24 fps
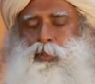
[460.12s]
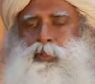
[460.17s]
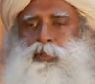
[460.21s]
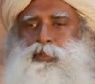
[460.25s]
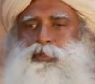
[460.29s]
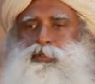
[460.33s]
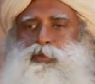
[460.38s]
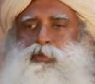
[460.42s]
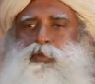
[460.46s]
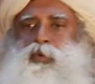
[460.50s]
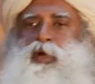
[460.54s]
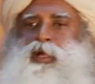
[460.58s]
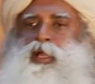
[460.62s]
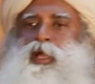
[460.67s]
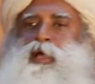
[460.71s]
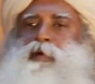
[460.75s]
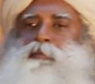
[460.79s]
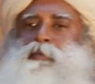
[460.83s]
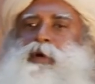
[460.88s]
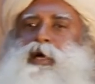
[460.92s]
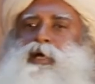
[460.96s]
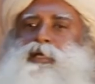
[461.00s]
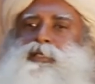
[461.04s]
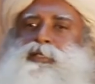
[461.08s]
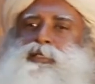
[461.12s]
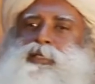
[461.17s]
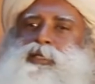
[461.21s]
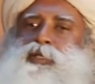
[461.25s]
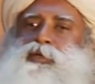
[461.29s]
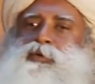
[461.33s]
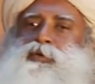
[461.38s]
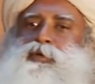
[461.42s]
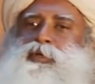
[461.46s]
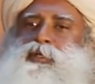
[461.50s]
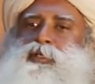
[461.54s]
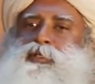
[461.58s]
So what I am asking
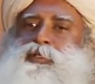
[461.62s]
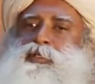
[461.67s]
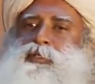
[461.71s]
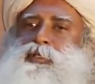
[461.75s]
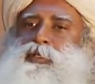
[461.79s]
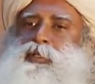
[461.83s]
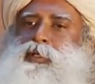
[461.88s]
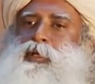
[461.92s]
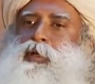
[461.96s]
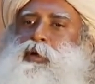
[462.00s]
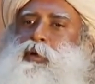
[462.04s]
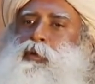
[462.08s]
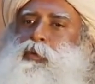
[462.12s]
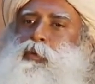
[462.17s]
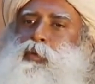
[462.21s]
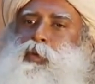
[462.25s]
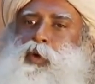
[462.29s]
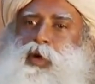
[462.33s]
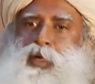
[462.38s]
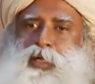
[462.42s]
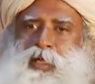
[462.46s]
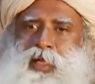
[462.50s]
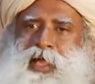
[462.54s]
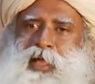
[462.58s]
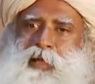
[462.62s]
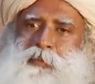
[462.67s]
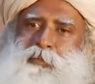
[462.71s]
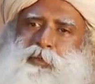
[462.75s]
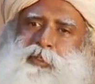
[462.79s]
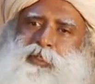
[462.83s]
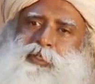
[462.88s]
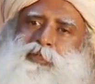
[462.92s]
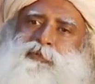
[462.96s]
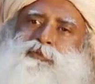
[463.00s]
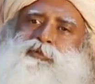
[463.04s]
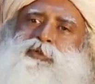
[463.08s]
you is, what
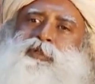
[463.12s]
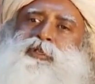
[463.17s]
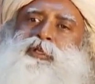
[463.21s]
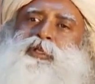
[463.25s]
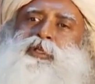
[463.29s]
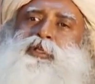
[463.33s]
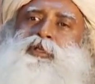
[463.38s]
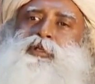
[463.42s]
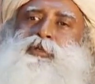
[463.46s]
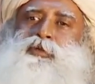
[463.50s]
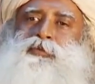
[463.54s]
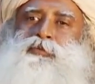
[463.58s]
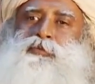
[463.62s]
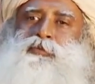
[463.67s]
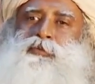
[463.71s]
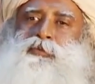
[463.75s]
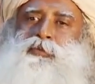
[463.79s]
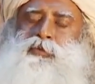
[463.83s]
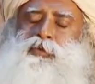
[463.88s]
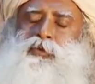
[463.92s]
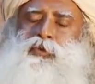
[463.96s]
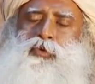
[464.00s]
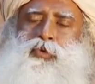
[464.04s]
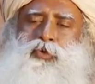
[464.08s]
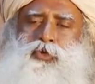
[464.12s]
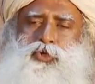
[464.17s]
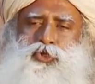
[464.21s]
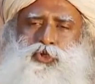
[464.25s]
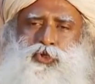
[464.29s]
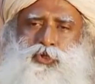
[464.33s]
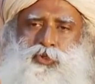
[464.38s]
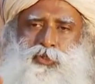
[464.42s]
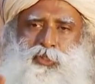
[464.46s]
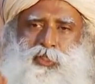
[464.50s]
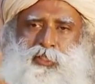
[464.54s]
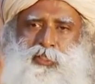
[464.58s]
happens within you? Who
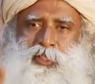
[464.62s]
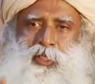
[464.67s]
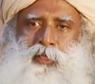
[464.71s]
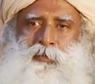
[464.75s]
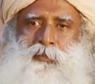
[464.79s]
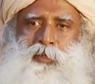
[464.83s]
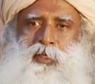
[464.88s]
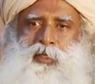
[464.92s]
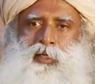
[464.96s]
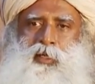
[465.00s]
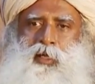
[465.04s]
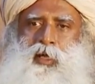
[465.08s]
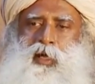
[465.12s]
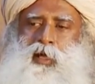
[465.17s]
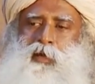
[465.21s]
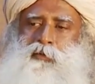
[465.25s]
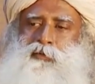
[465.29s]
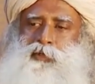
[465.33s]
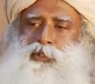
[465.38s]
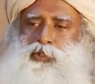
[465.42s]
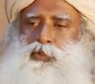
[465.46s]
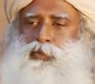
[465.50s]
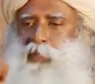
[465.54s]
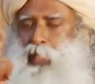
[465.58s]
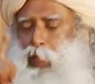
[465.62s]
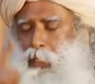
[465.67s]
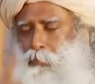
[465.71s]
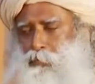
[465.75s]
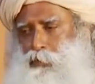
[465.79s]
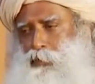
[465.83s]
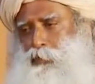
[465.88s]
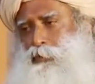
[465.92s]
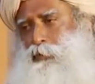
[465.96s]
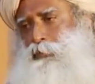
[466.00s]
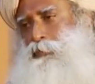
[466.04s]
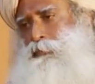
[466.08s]
should determine how it should happen?